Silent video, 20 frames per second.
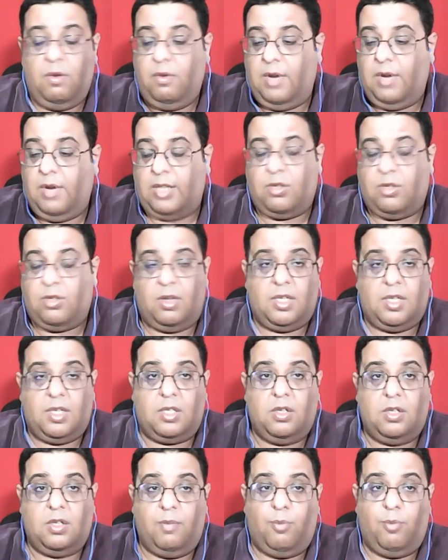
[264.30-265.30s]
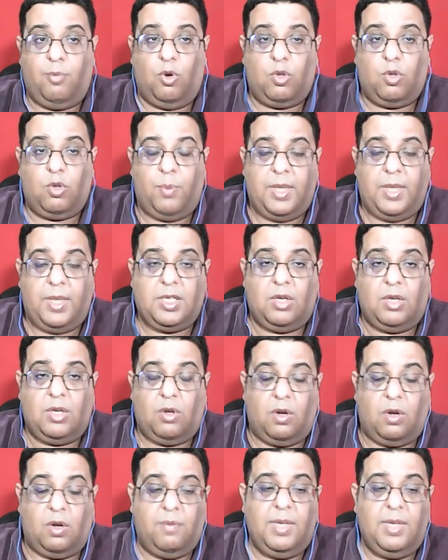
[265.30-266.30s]
restaurants that serve both veg and
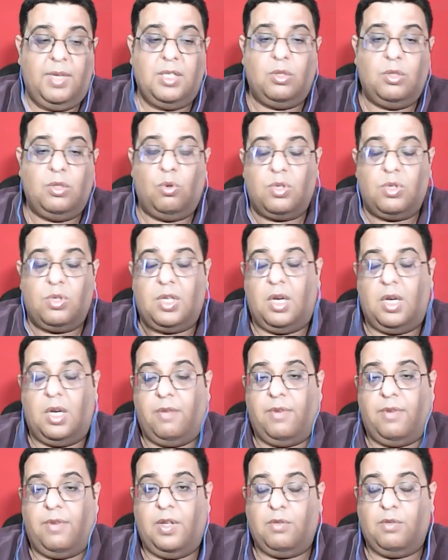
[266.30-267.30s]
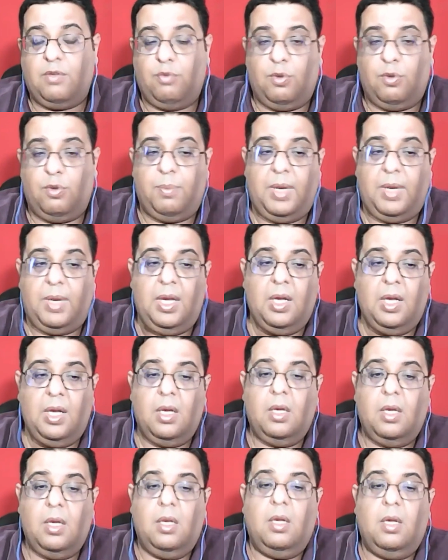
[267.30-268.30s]
non-veg, those deliveries would be
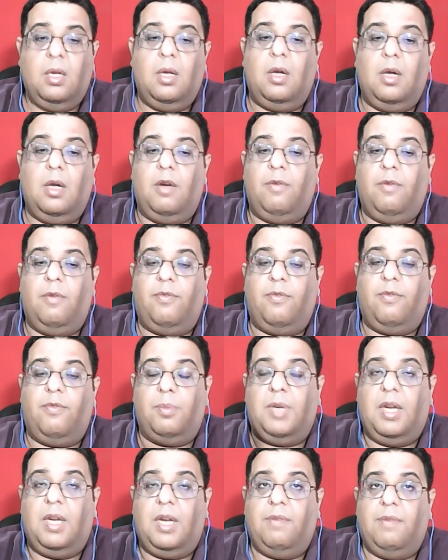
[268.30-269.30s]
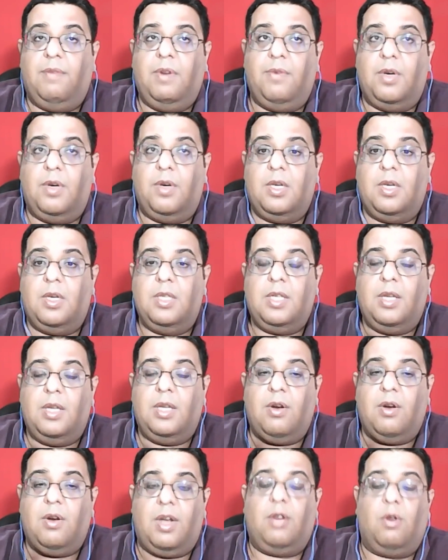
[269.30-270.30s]
uh, from delivery workers
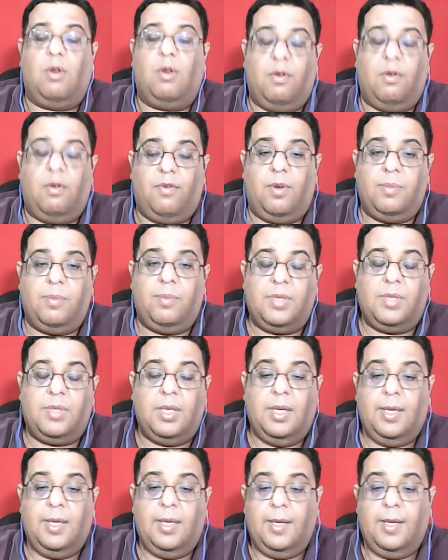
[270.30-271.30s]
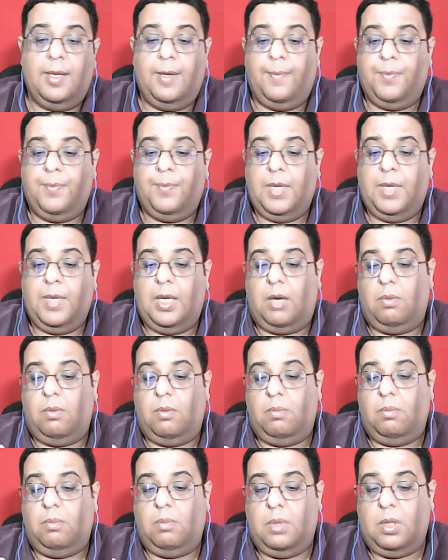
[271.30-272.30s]
in red uniforms. Now,
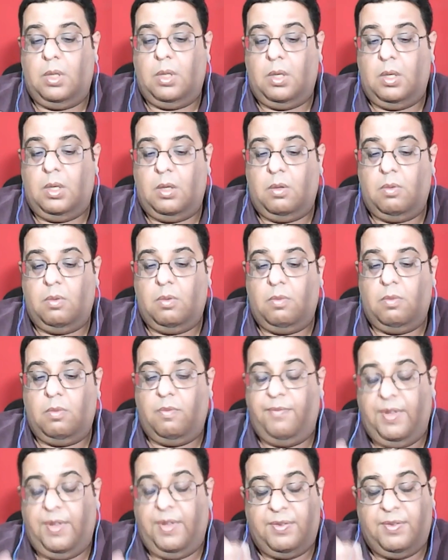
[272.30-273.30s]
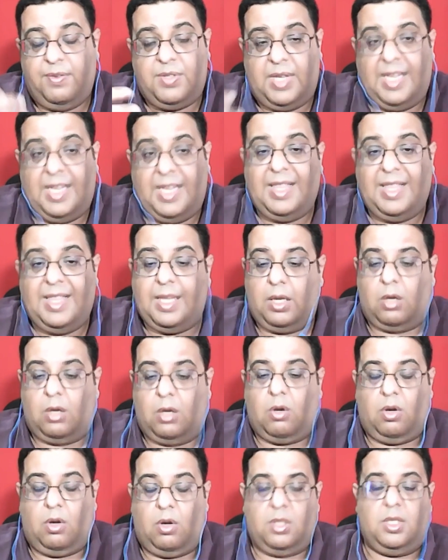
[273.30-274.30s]
uh, we've seen that
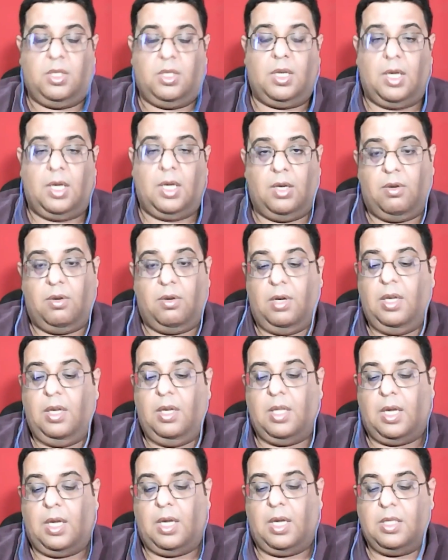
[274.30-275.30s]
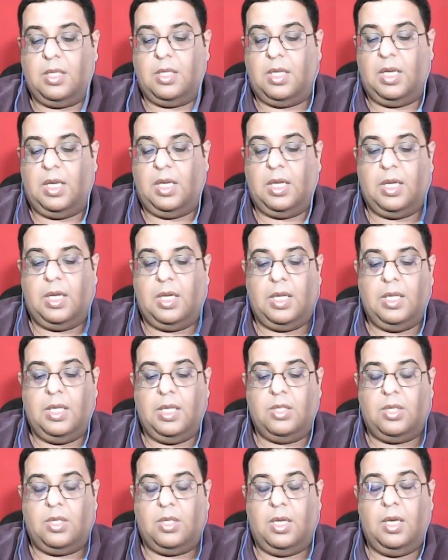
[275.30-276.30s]
across the country, there is an
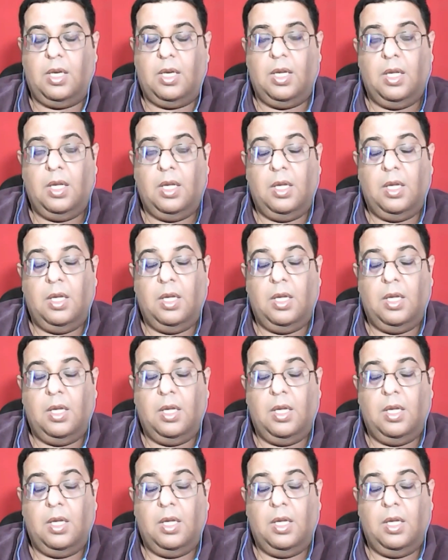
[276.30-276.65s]
increase in